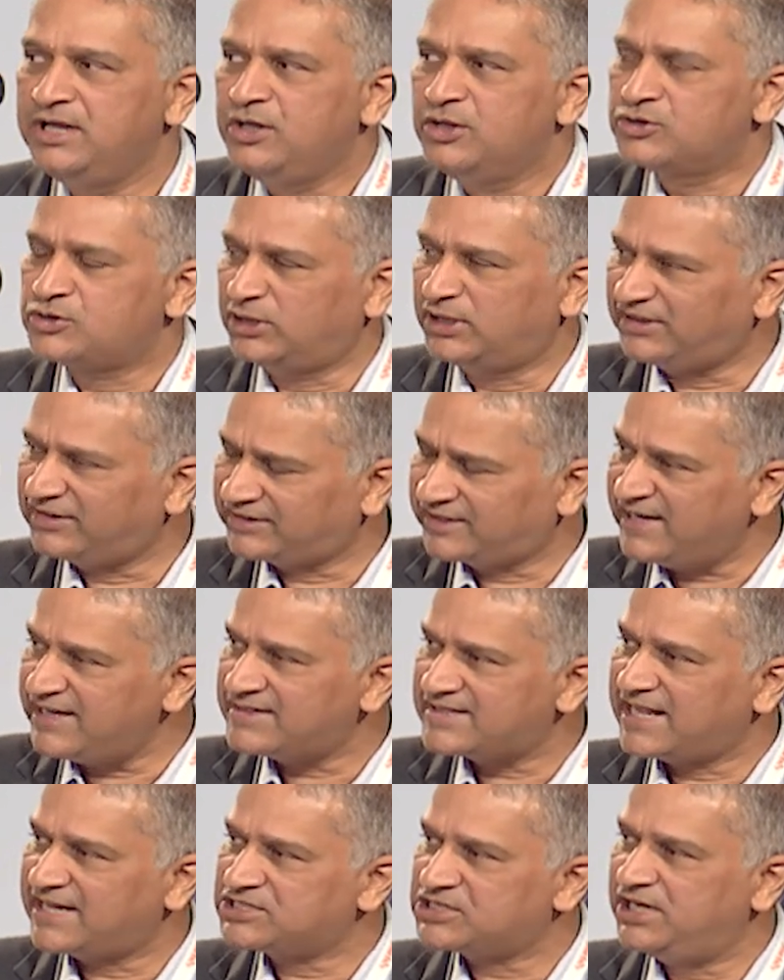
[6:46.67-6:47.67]
So the states
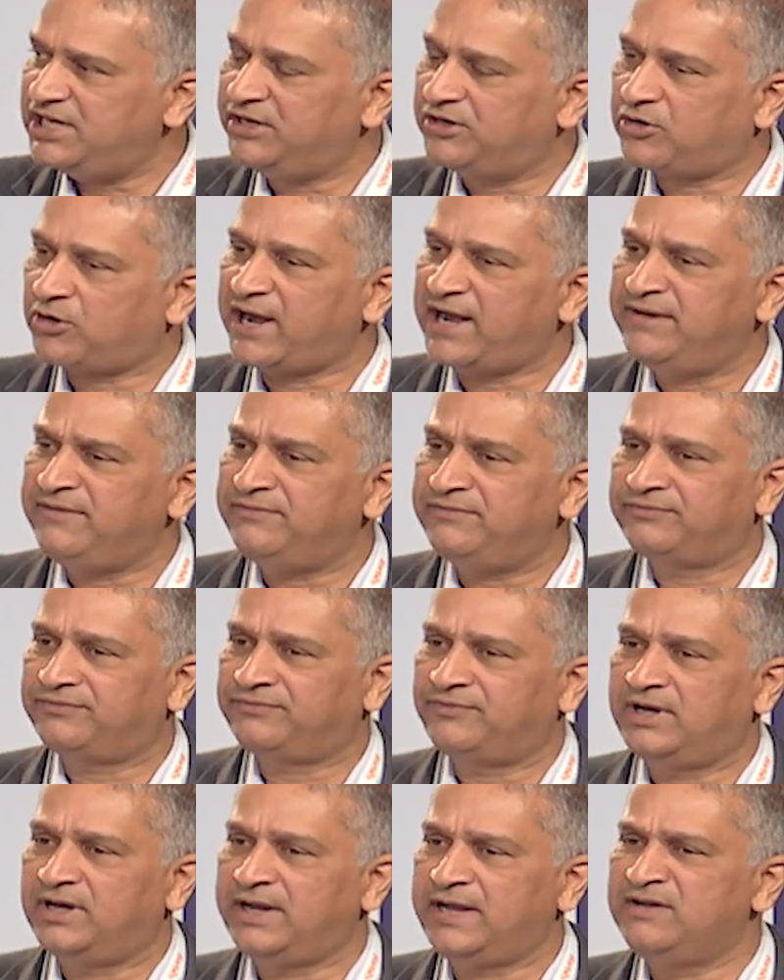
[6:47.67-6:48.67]
actually drive
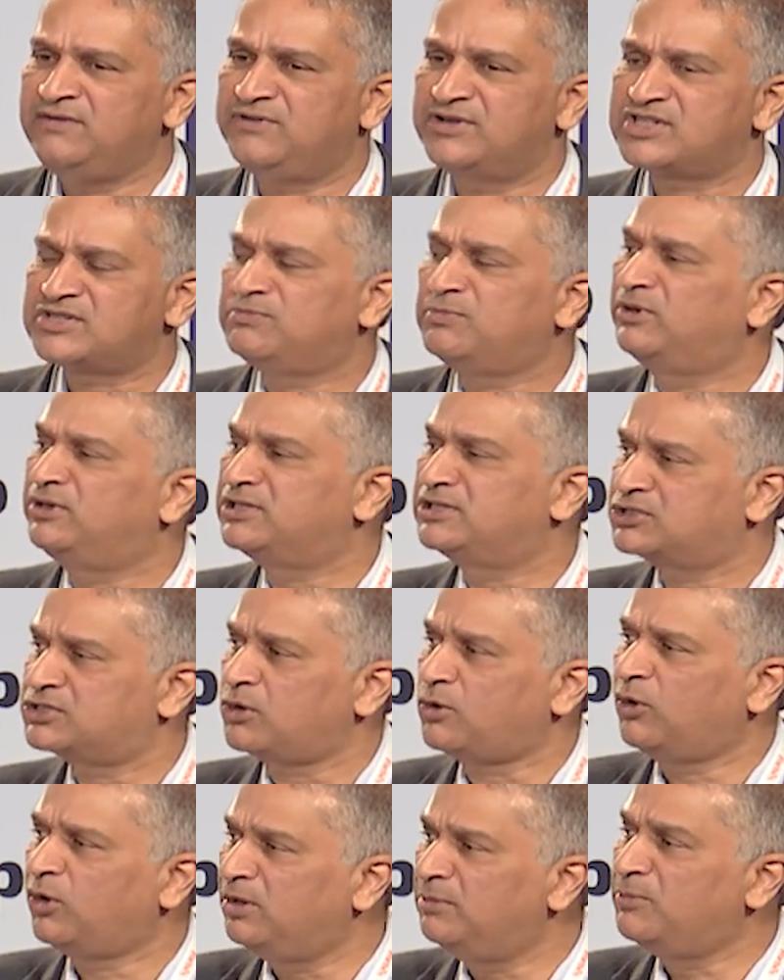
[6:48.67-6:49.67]
investment
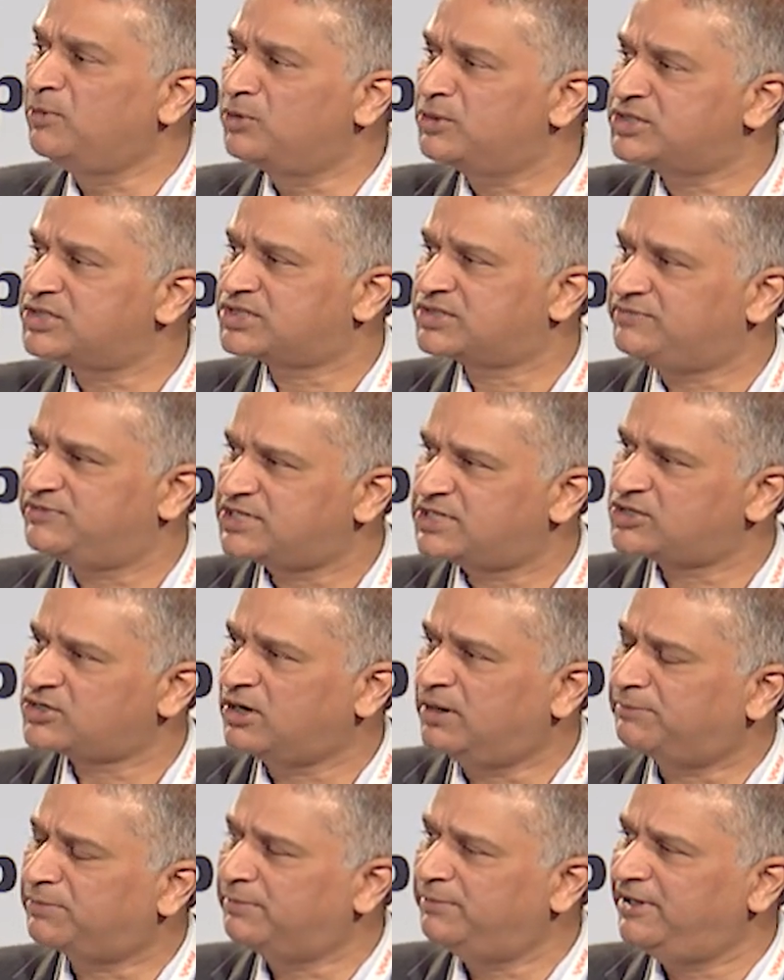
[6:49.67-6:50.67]
almost, which is
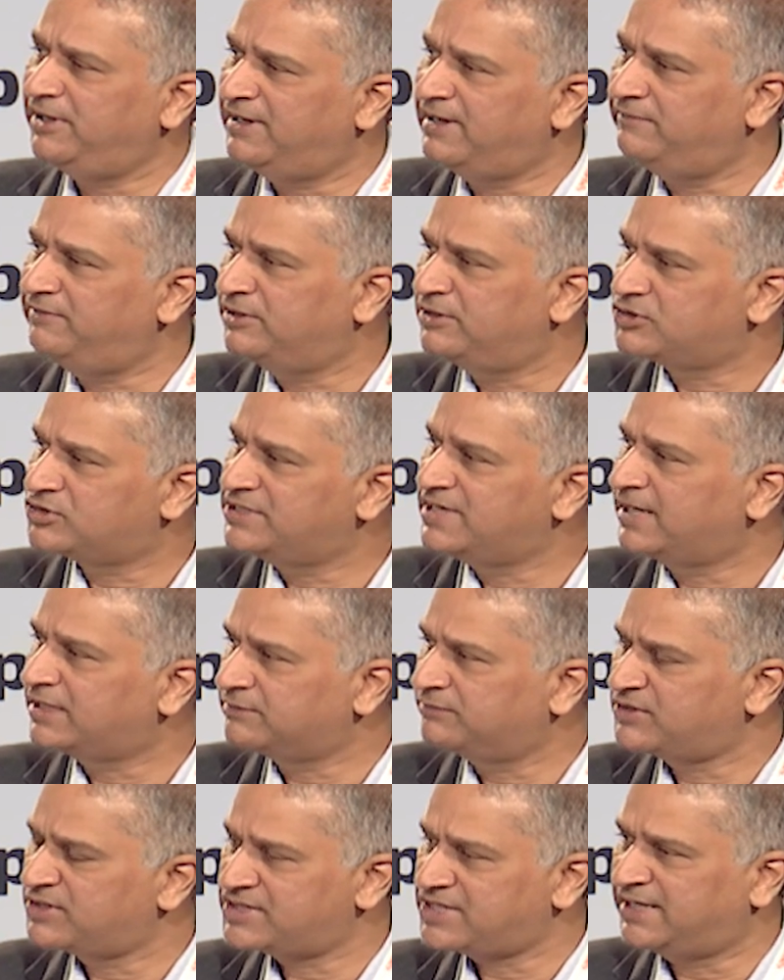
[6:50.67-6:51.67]
comparable levels to that of
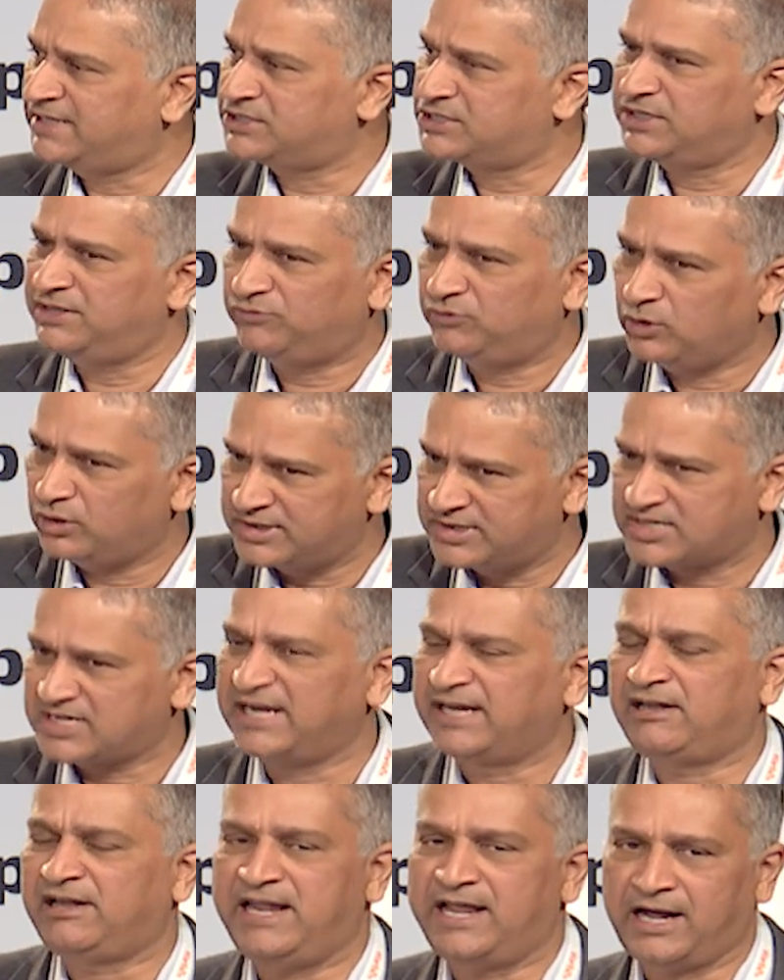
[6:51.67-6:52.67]
the center, if not
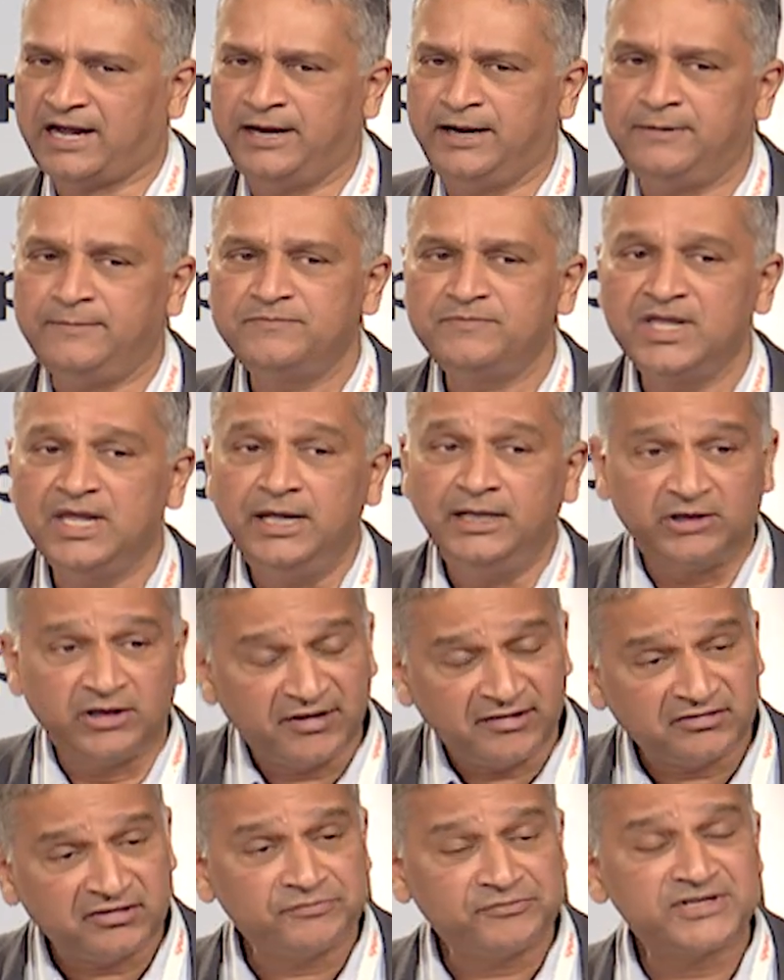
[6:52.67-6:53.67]
slightly higher. The
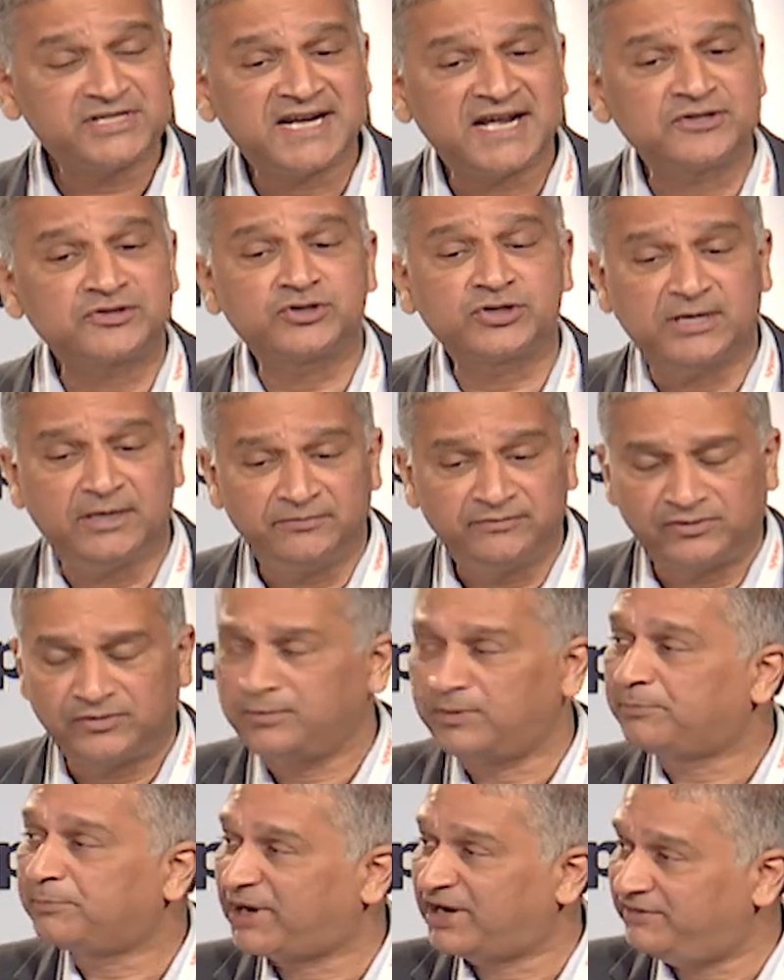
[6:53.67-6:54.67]
rest of it has to come from
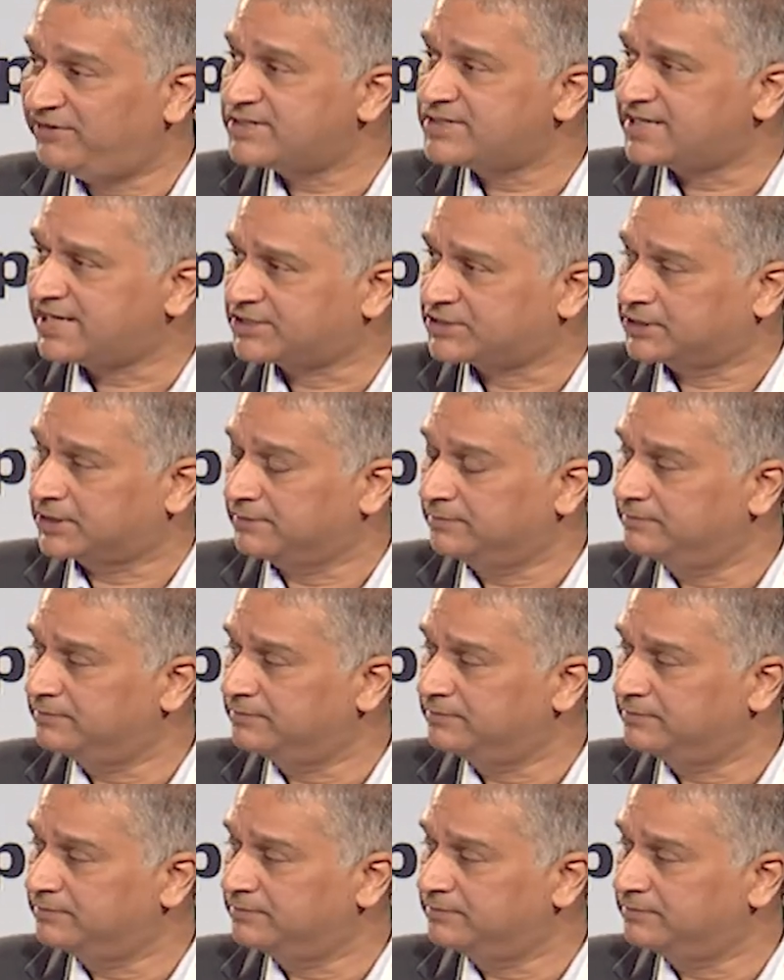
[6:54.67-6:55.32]
the private sector.